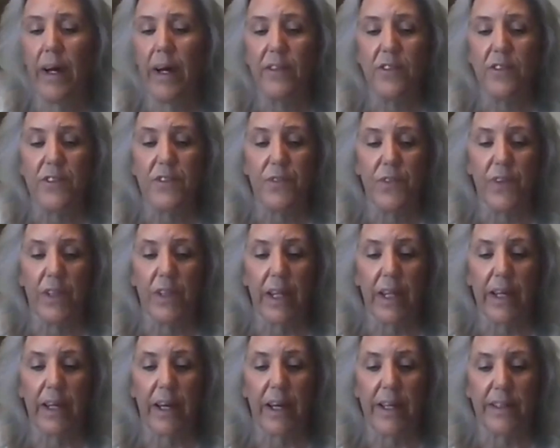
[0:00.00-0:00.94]
I just feel
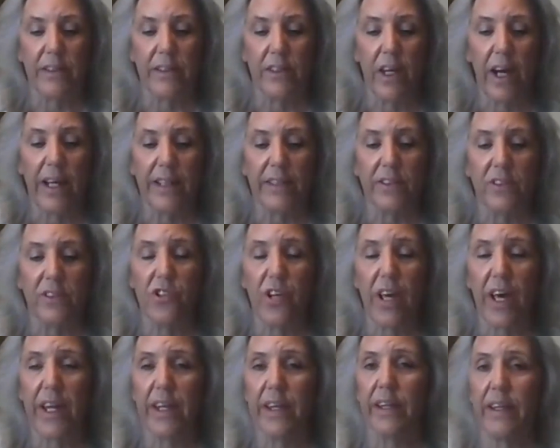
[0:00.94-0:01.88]
like I, I
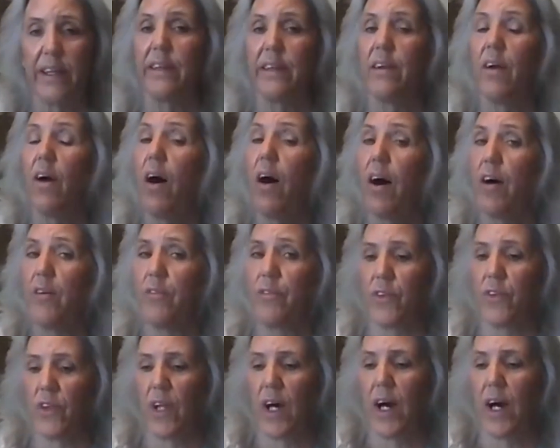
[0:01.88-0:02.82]
chatted an
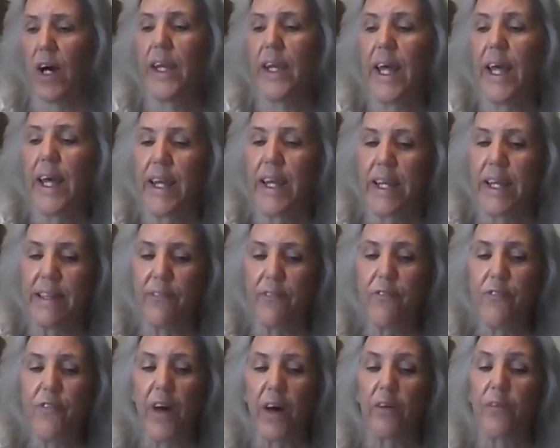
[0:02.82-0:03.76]
awful lot and it
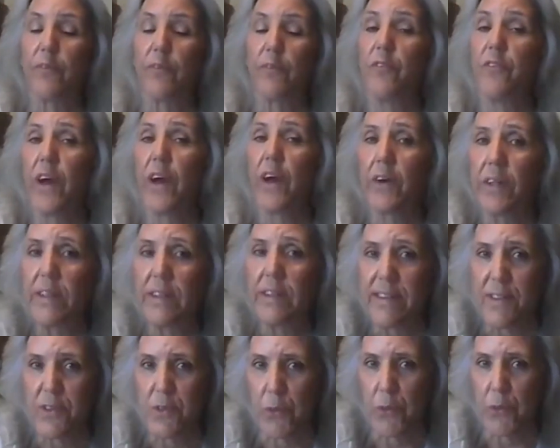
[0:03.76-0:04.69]
felt very
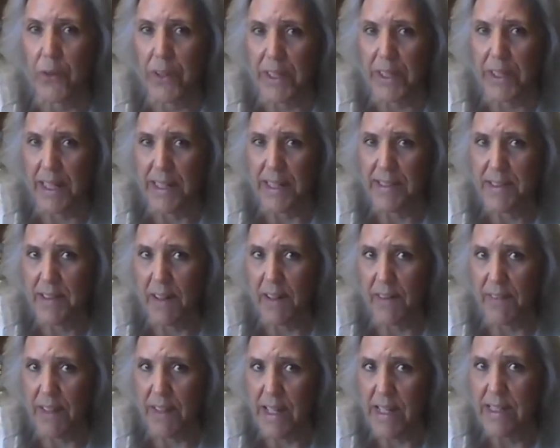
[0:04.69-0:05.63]
disorganized
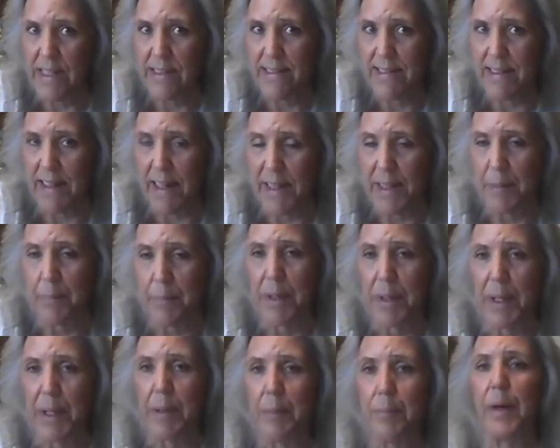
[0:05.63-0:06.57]
on the inside of
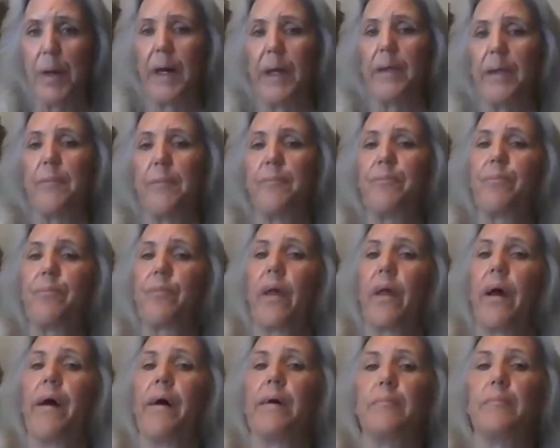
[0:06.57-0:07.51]
me. But
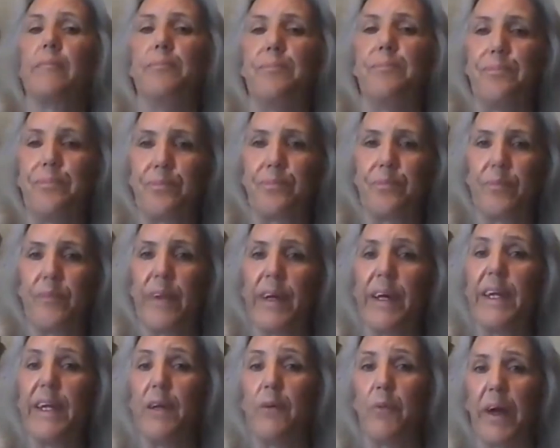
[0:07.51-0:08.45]
um,
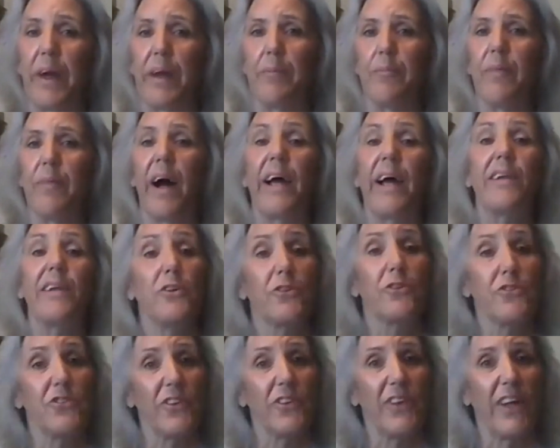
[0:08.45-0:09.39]
anyway, I
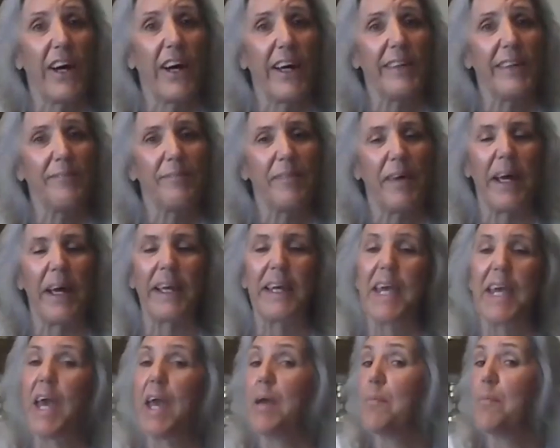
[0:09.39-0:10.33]
learned a lot. I
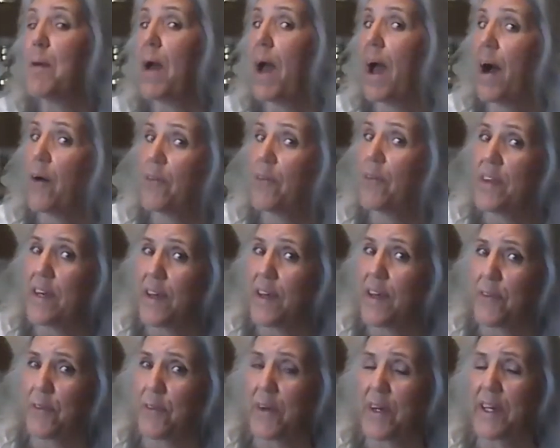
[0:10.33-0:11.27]
came out the
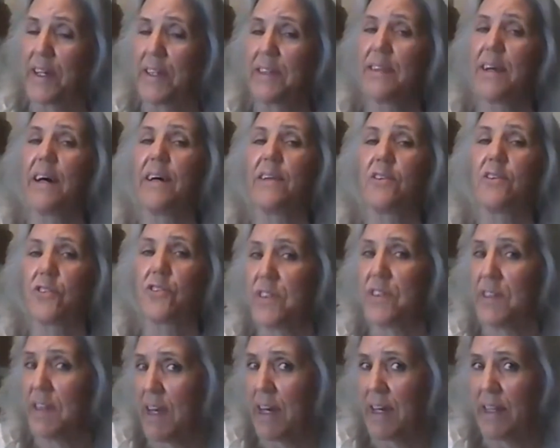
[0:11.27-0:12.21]
other end
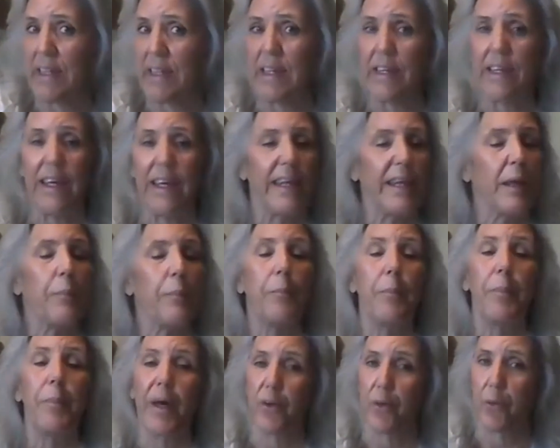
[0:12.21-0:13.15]
understanding in a
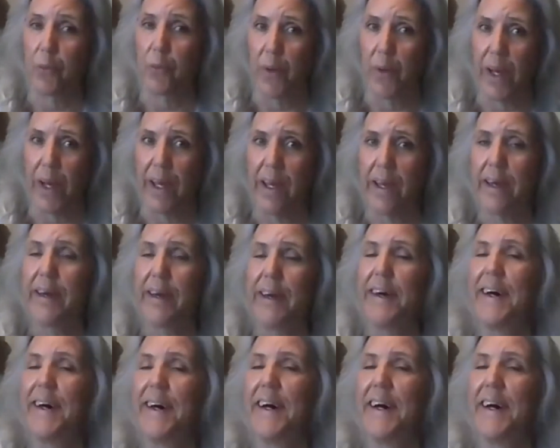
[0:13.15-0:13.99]
better way